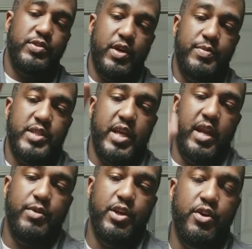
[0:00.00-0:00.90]
So that's
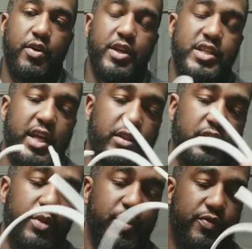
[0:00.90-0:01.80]
why I'm saying I'm going to go
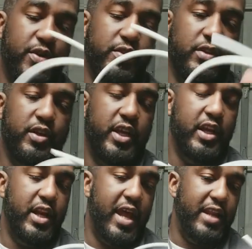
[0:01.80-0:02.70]
and take a little bit
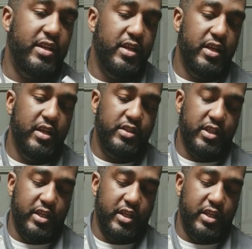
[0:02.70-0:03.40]
further look into that